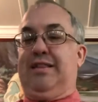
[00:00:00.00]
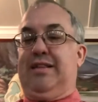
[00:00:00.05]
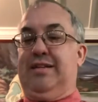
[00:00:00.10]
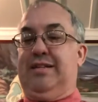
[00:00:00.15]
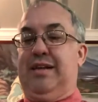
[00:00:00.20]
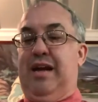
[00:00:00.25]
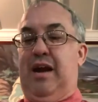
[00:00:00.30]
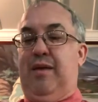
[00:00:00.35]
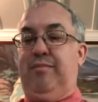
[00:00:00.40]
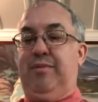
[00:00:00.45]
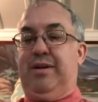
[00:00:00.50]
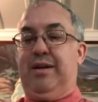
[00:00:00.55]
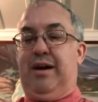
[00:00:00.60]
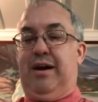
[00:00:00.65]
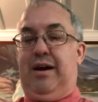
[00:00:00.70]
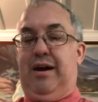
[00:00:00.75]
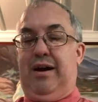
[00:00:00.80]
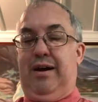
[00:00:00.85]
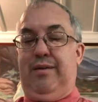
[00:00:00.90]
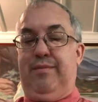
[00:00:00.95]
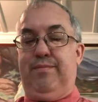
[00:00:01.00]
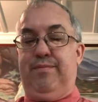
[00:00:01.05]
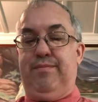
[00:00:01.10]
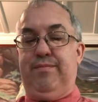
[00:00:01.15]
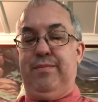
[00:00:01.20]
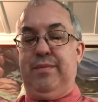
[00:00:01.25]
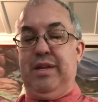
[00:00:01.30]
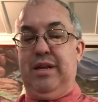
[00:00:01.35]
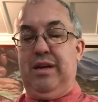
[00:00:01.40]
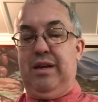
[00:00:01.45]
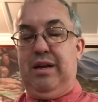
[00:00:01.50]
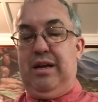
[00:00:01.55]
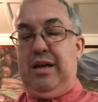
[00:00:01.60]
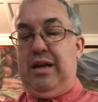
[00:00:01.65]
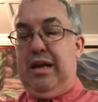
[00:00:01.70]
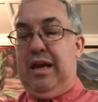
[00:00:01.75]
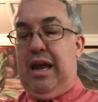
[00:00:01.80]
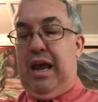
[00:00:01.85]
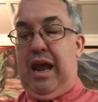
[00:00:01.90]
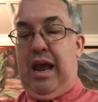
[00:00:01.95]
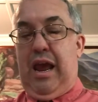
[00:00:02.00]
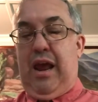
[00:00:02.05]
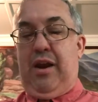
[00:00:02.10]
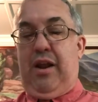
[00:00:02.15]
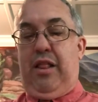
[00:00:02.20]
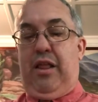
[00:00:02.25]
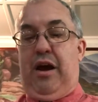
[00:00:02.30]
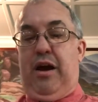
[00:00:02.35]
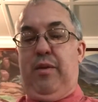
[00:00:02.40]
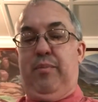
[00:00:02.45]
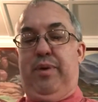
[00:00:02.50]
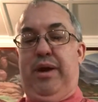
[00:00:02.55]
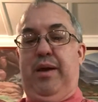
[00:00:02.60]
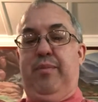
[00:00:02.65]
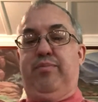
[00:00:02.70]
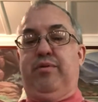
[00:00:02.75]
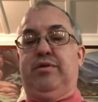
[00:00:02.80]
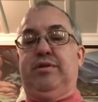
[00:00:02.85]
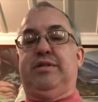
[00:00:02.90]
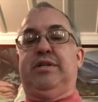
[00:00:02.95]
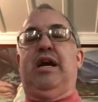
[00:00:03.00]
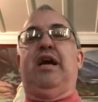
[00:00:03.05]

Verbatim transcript: at the same time. And a lot of people